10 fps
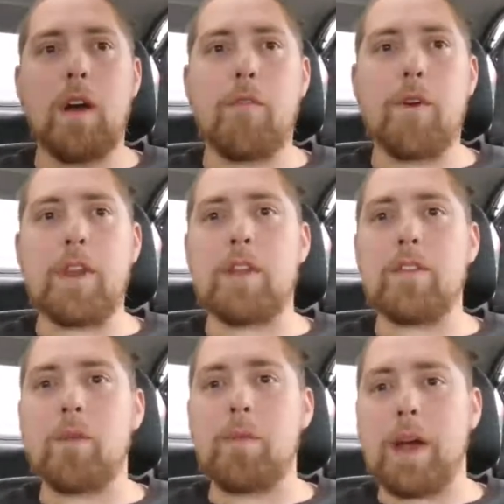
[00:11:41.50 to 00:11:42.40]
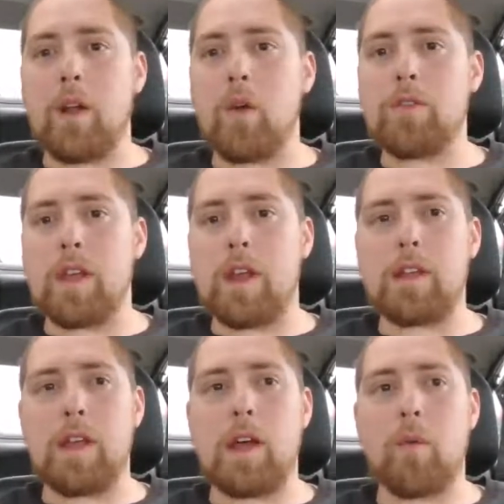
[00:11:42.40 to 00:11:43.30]
fitting into my clothes
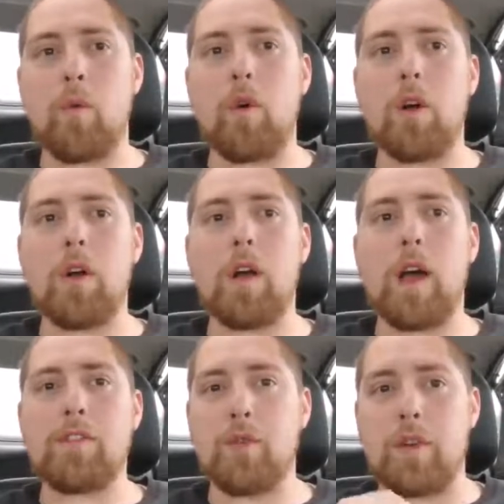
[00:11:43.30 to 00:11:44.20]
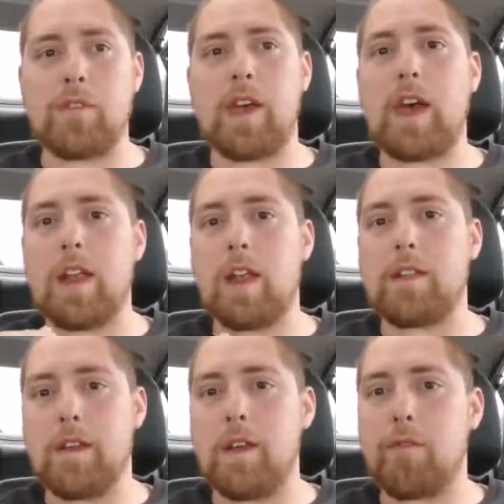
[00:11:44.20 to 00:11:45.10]
that I wore as soon as I got out of
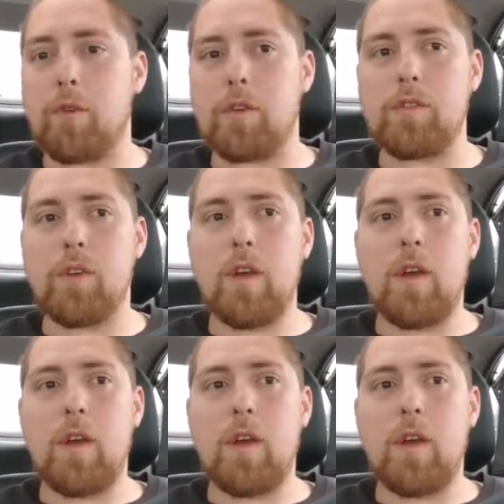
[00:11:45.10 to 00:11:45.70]
the Air Force.